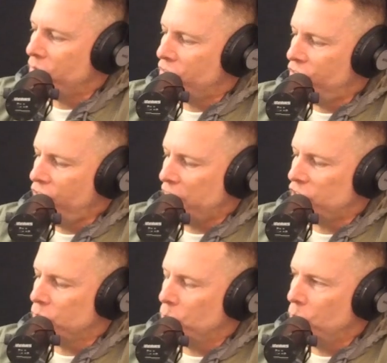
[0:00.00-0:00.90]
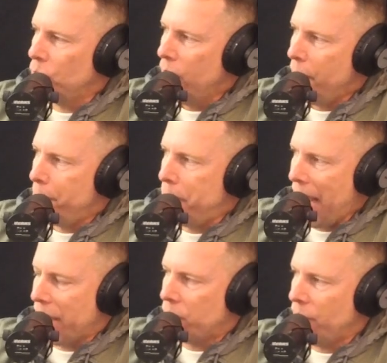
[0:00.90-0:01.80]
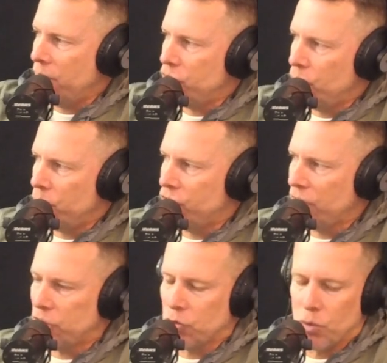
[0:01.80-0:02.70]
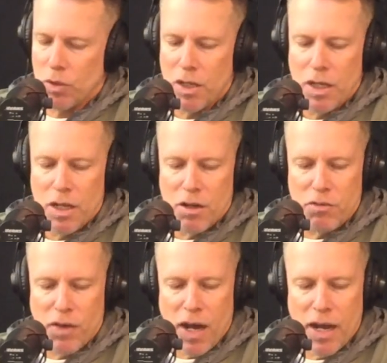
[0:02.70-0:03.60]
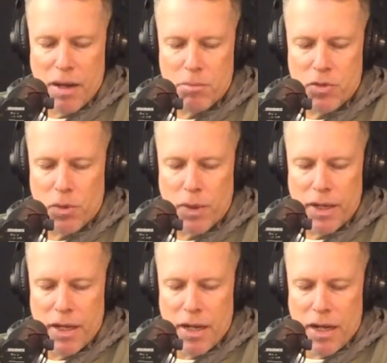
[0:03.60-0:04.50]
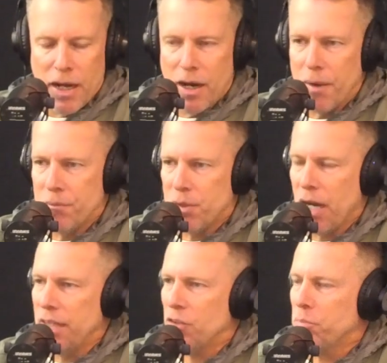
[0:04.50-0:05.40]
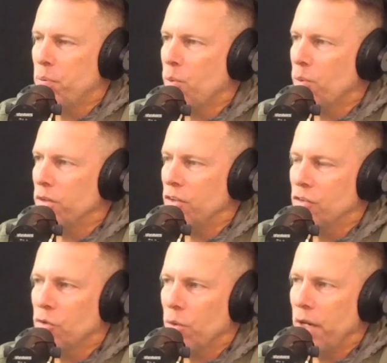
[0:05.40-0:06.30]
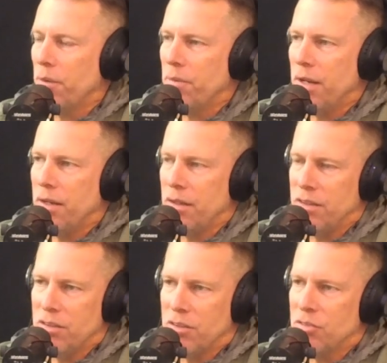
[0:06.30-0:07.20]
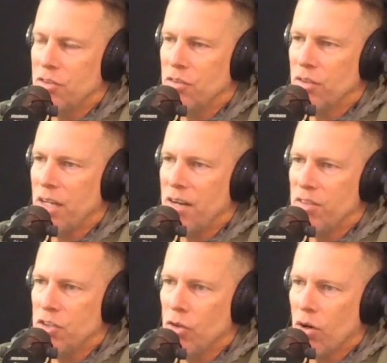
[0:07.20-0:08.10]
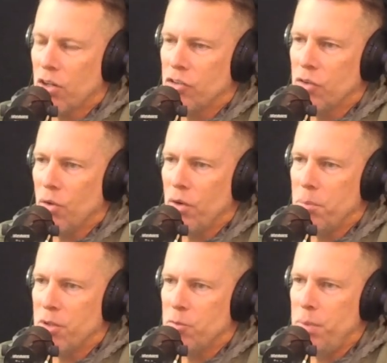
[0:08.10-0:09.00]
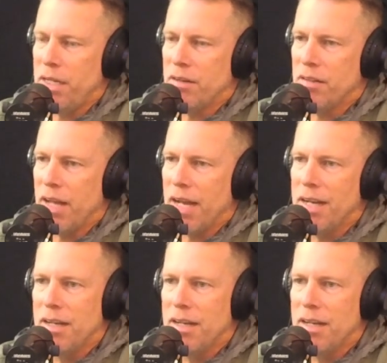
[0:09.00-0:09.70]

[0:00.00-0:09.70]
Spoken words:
sexual background to a sexual vibe to it. God, this story, this is kind of a dark story. But speaking of that,